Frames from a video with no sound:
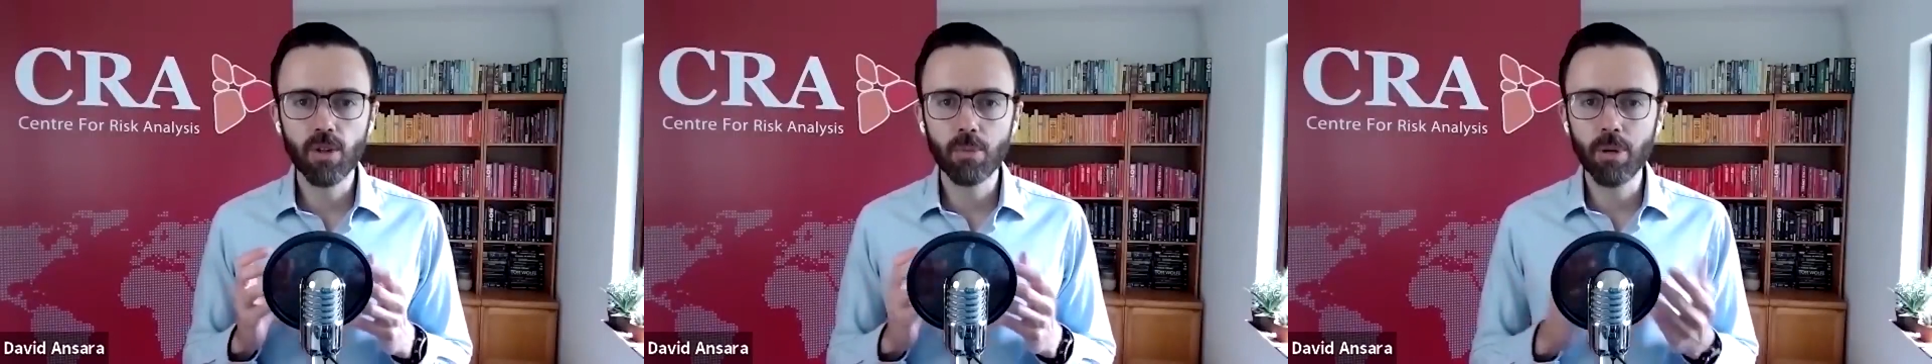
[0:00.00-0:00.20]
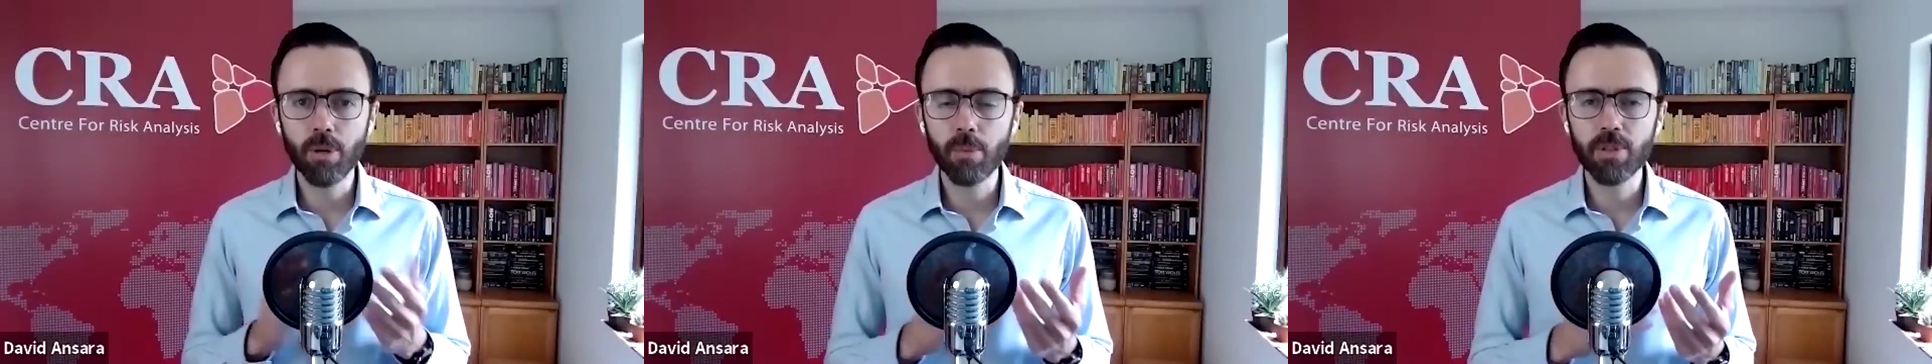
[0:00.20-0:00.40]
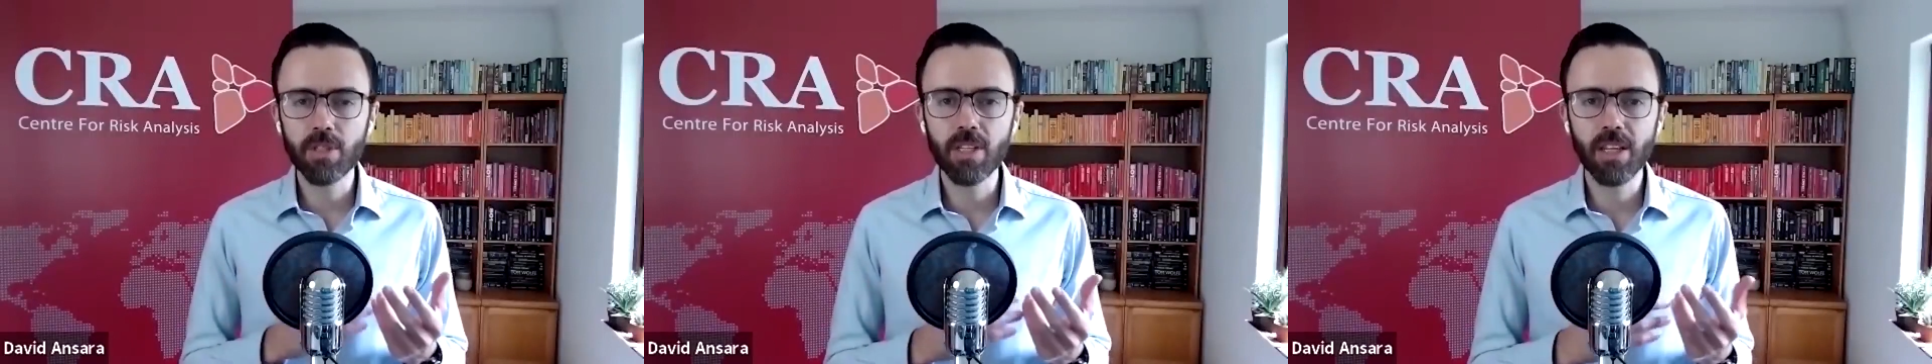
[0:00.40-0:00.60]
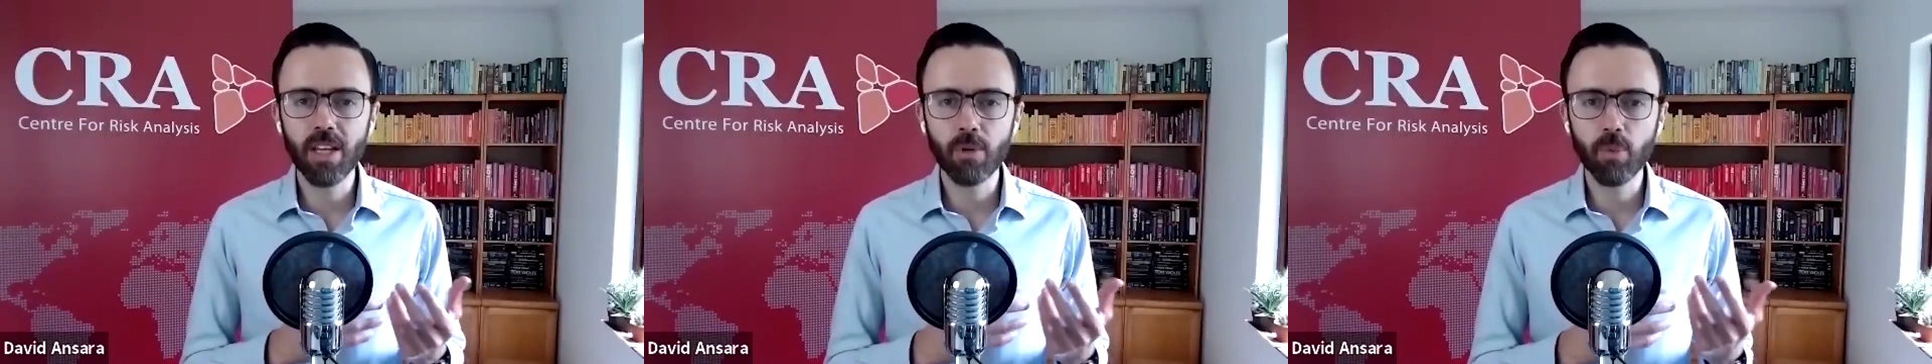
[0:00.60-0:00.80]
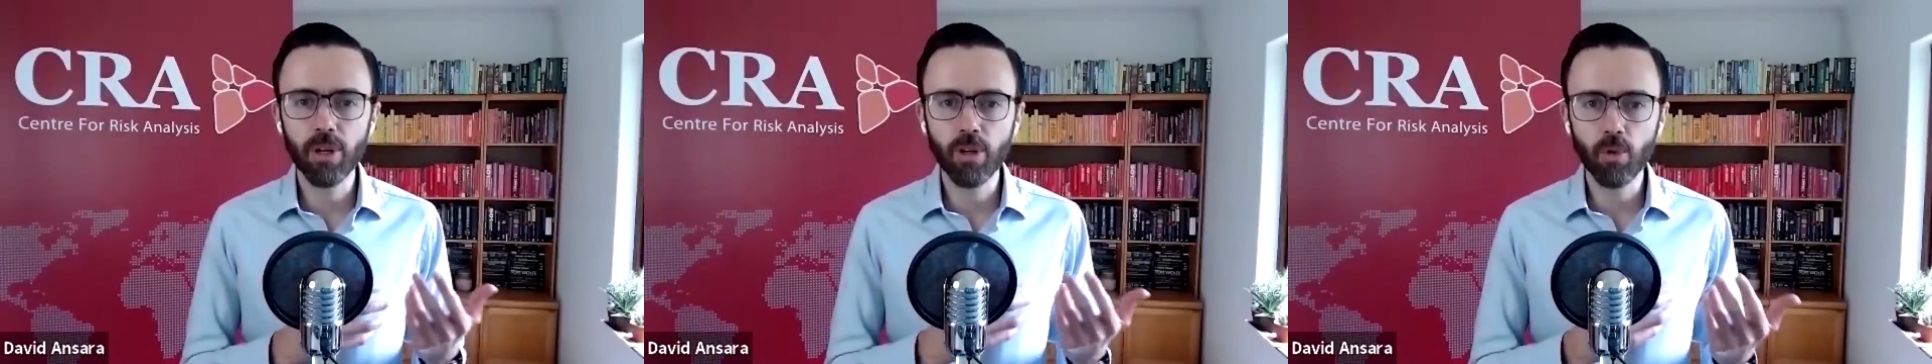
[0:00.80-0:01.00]
the property
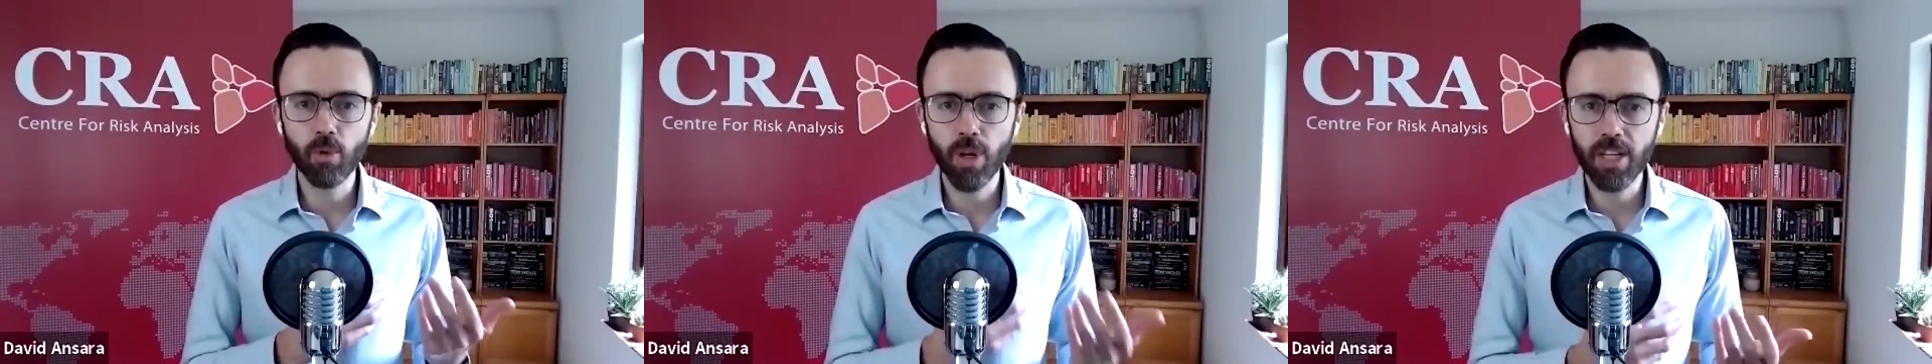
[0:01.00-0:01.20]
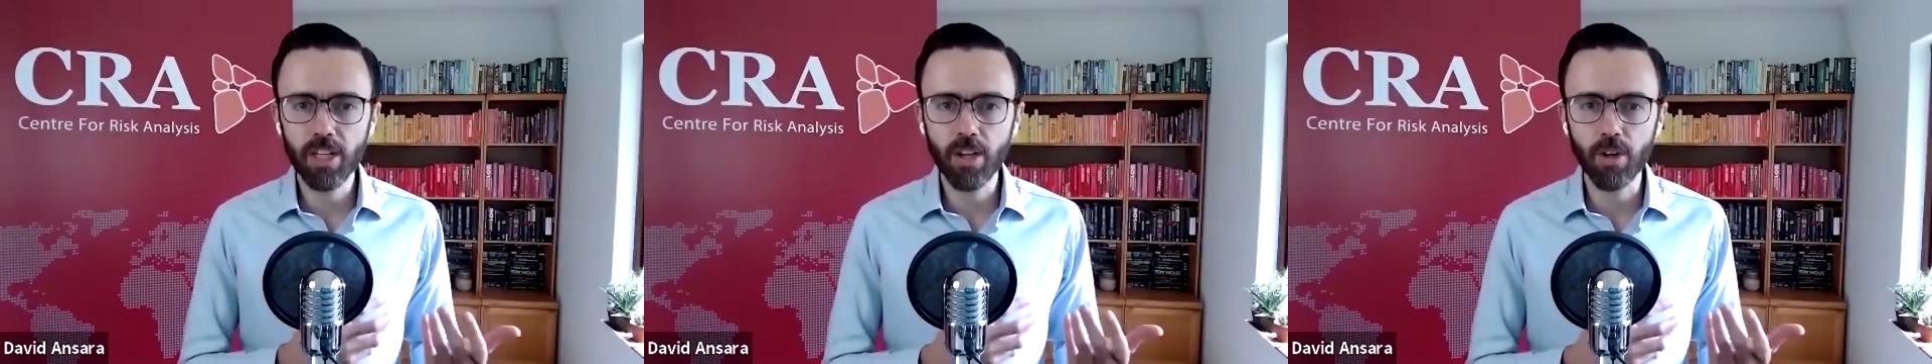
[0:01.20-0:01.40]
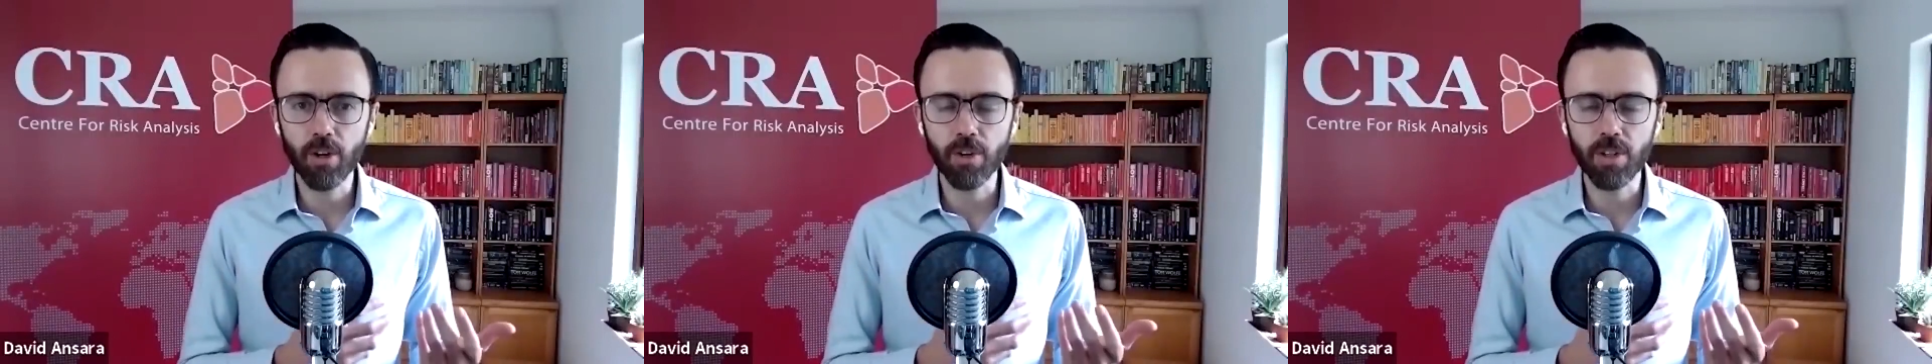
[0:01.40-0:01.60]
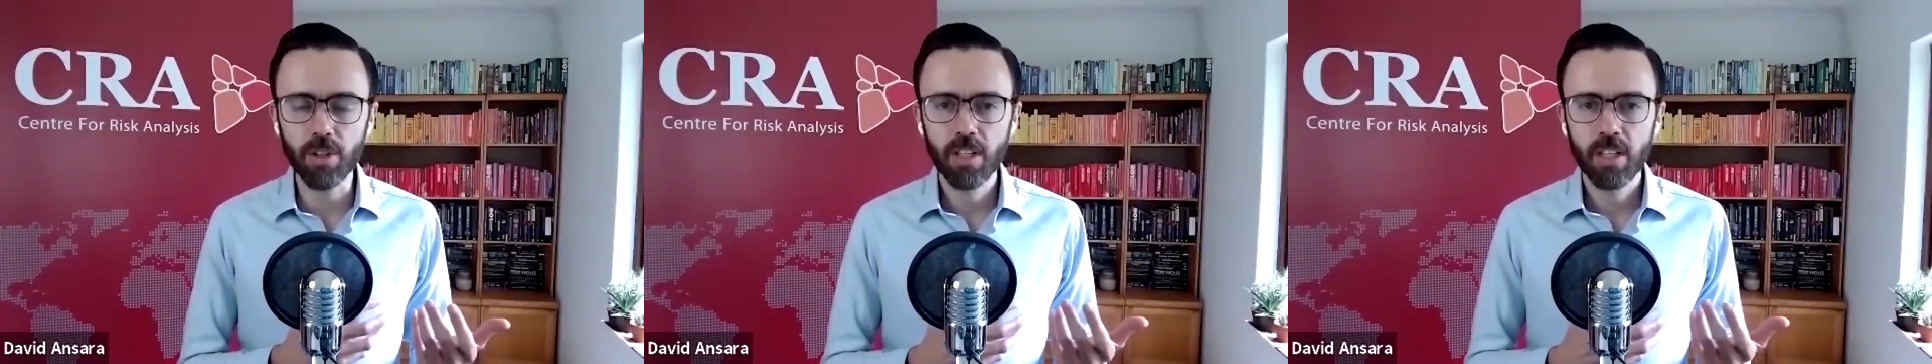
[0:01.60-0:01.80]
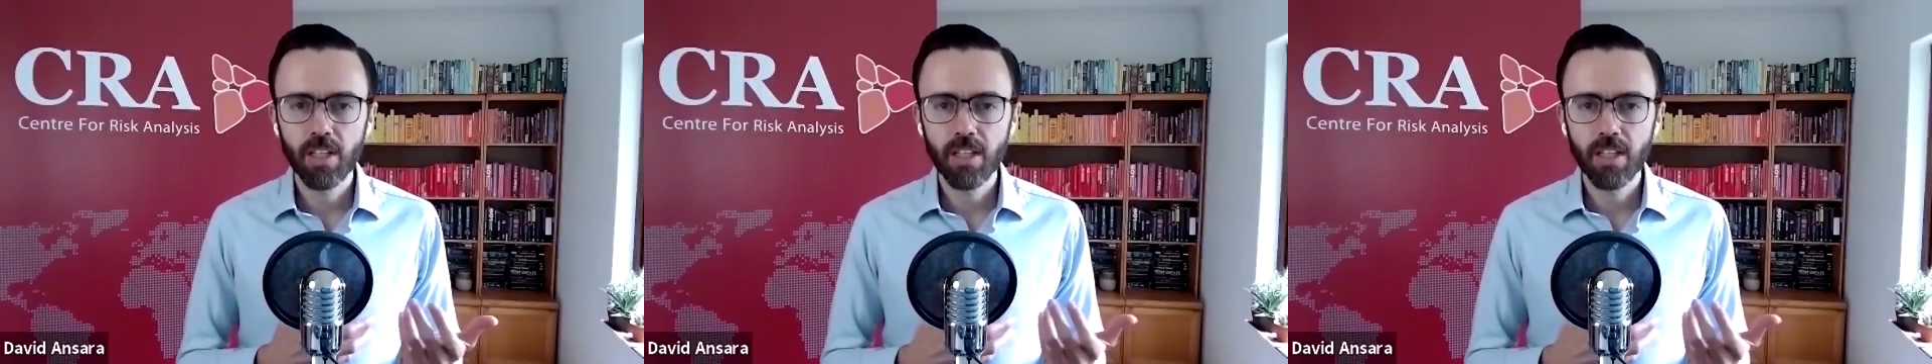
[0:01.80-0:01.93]
that we already own?